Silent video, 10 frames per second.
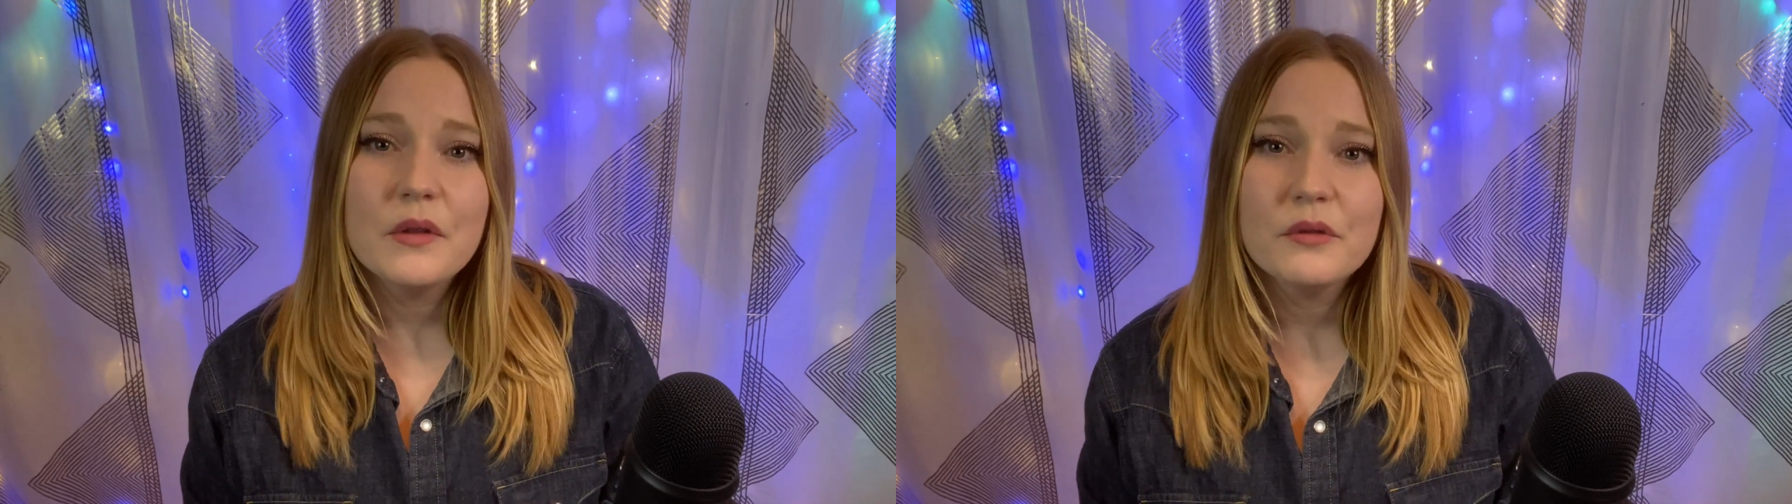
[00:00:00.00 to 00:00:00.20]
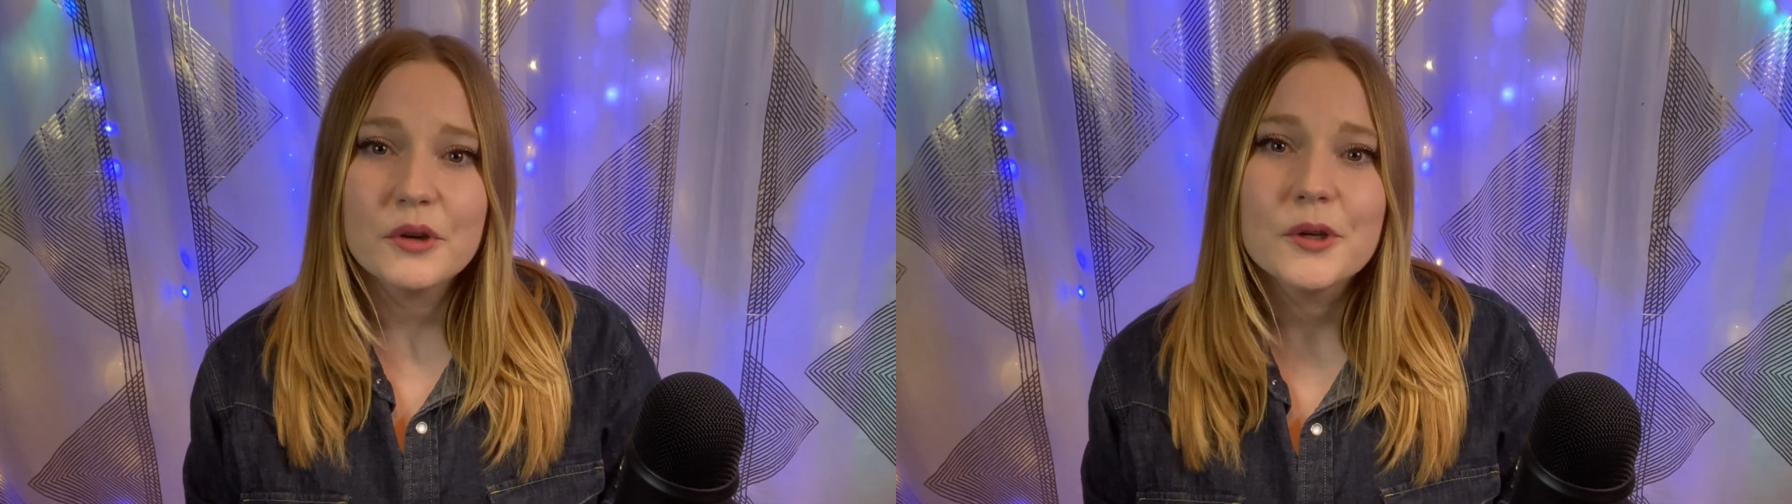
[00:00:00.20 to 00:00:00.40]

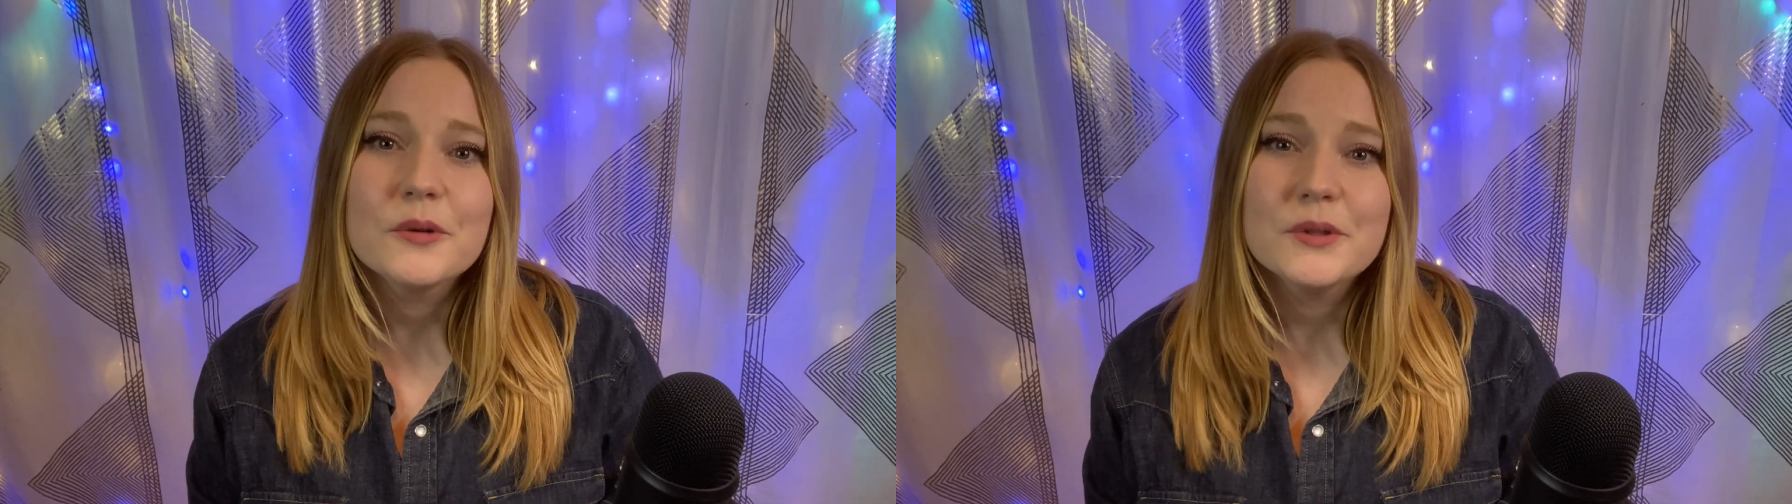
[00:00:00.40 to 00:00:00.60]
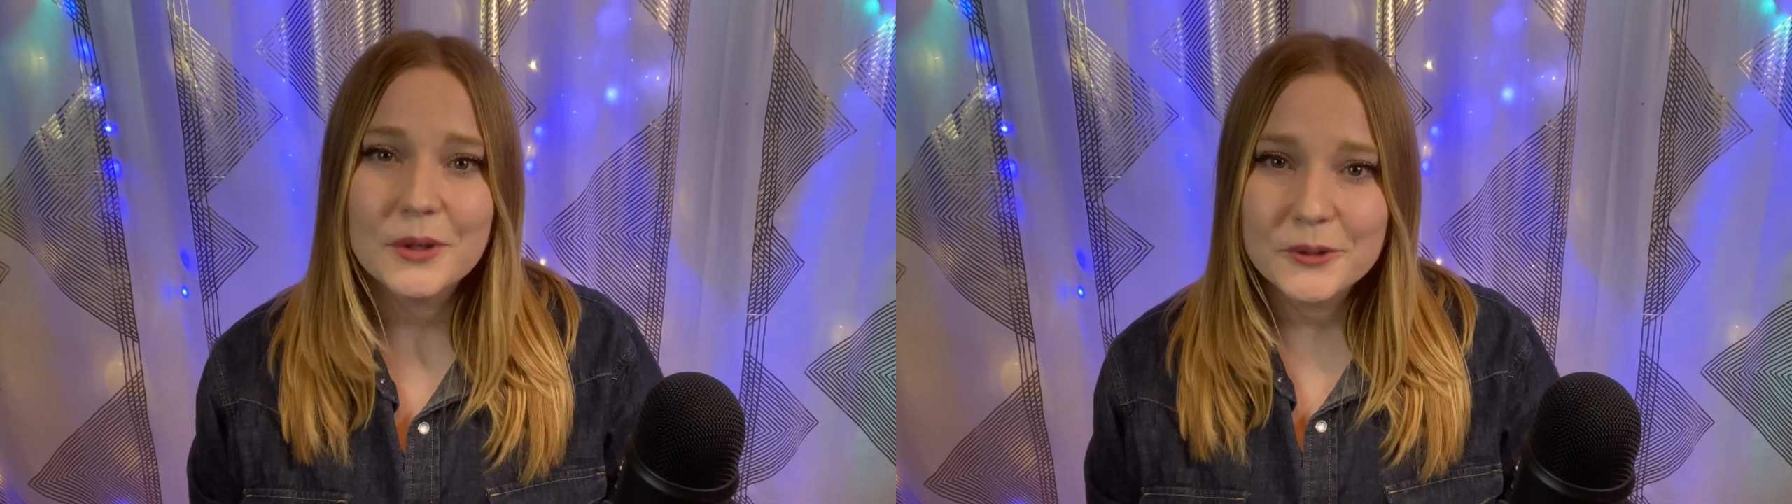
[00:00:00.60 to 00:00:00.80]
through
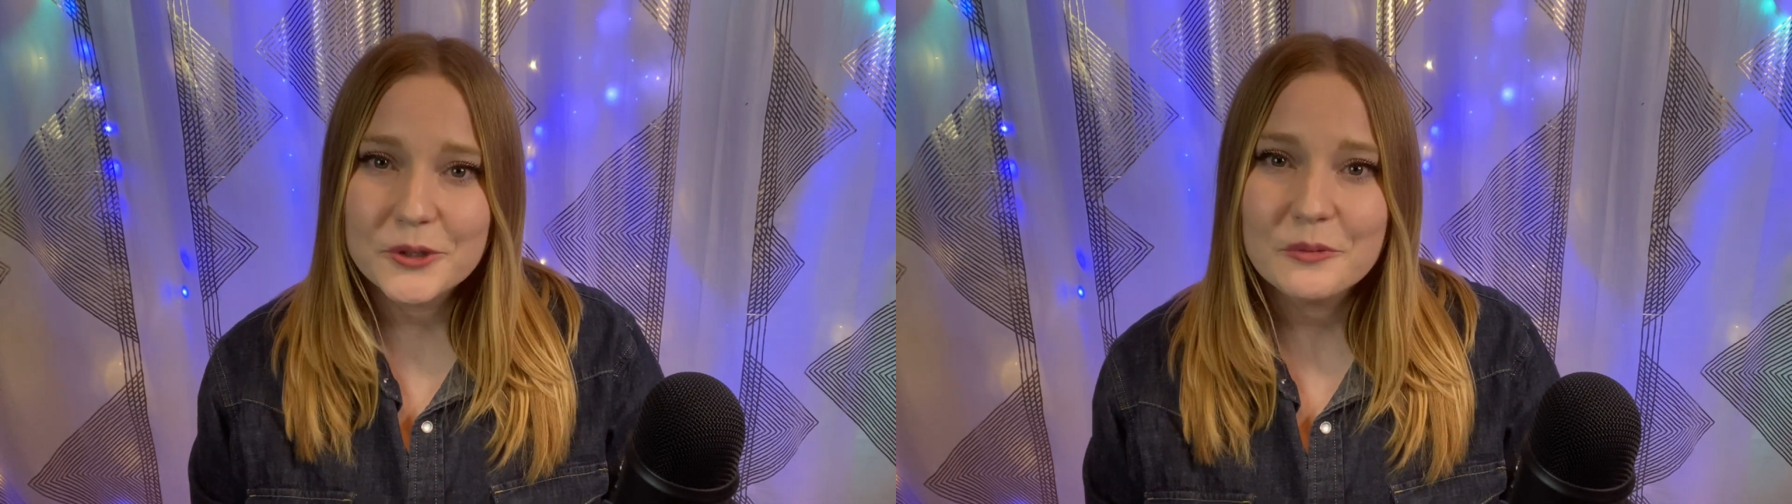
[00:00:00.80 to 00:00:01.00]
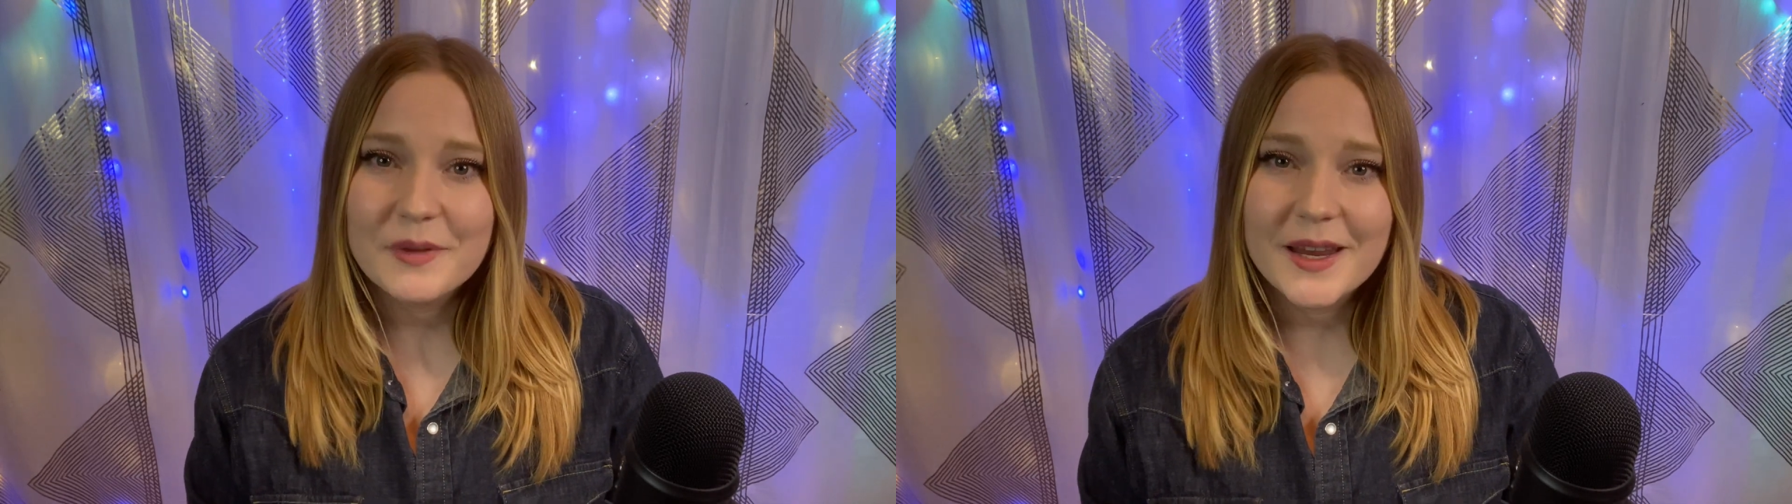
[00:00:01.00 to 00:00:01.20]

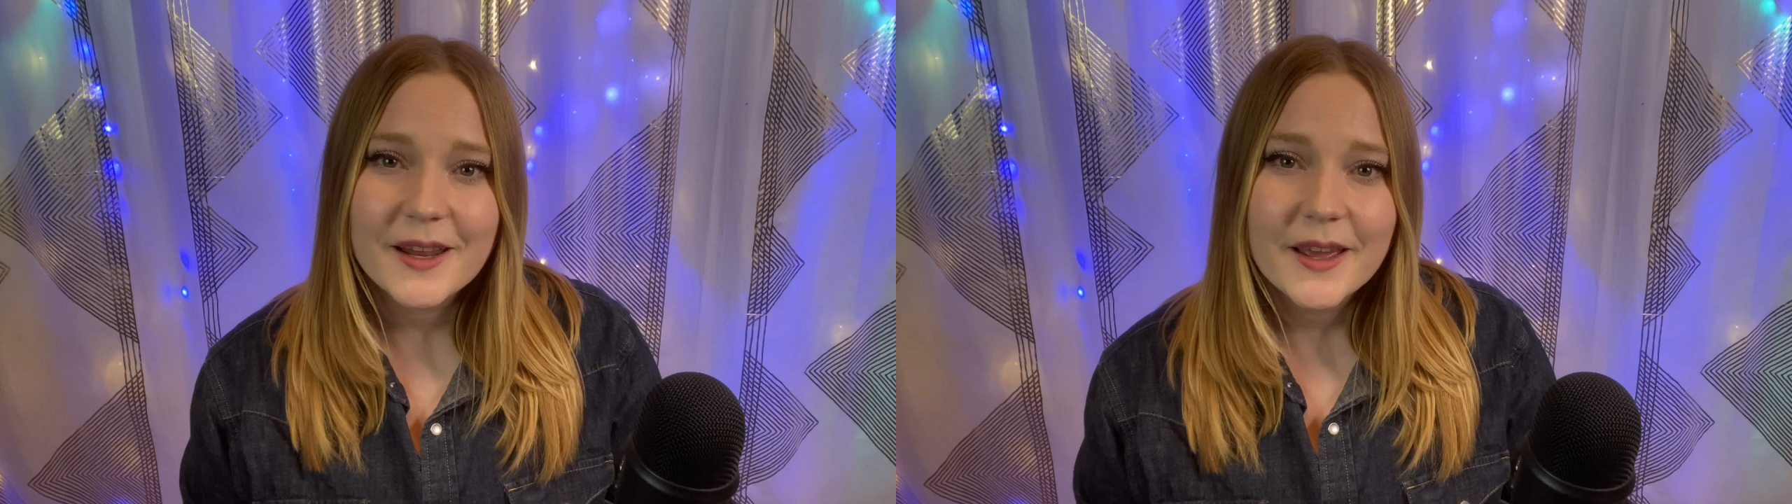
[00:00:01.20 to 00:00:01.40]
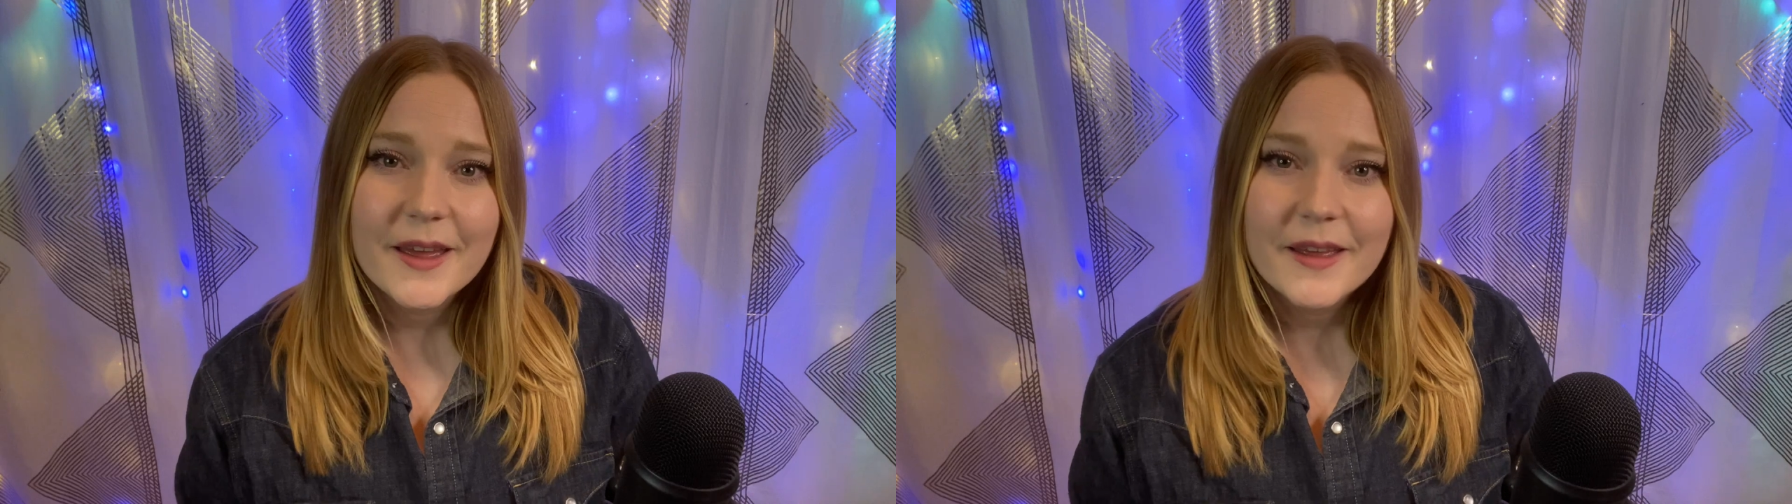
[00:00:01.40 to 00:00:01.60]
social
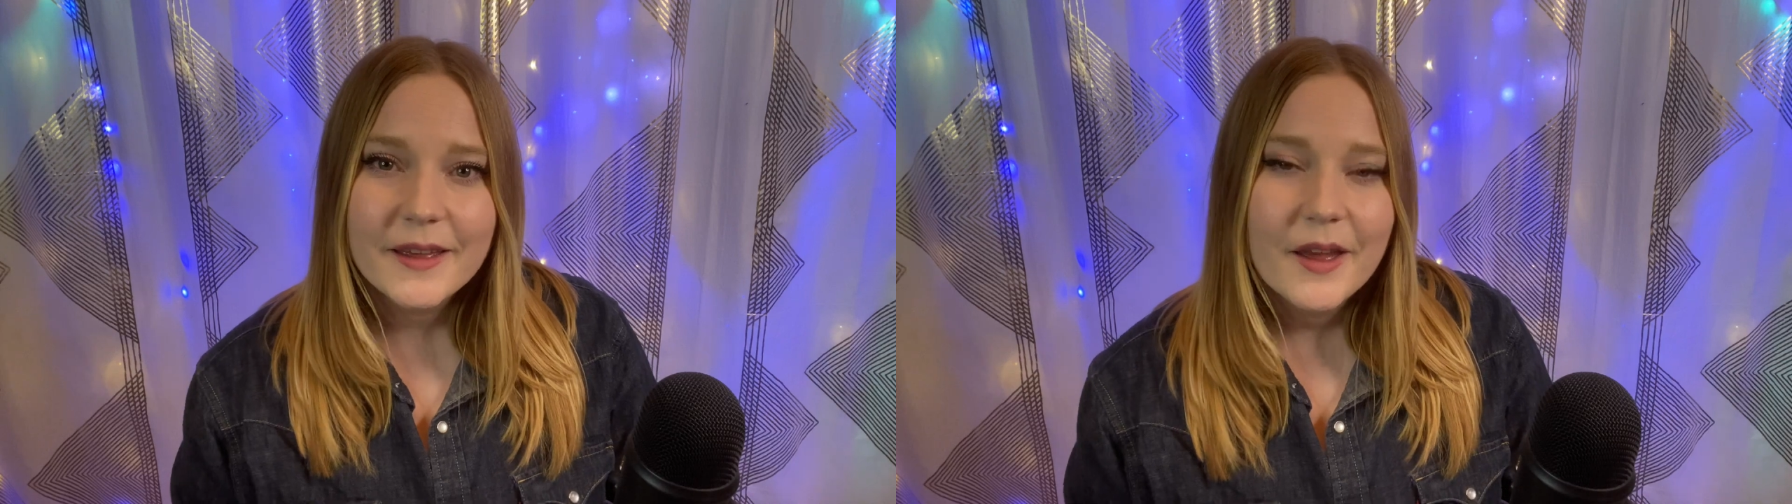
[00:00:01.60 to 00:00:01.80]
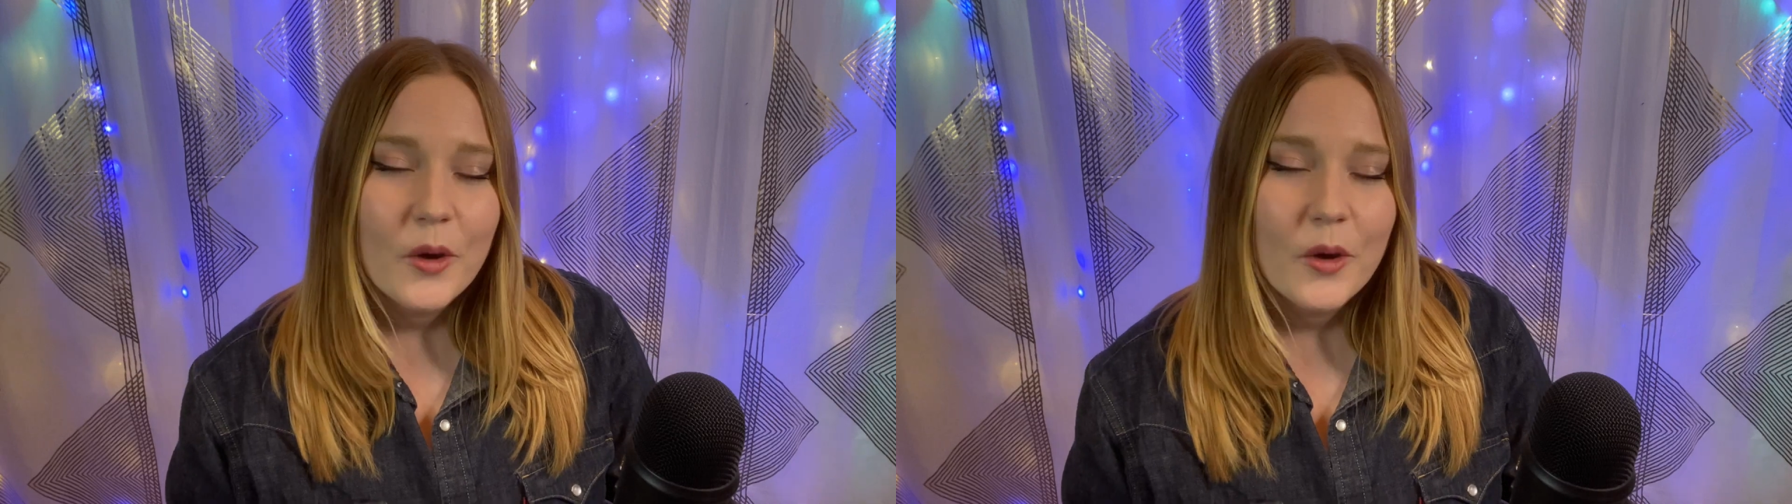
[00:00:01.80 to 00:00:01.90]
media,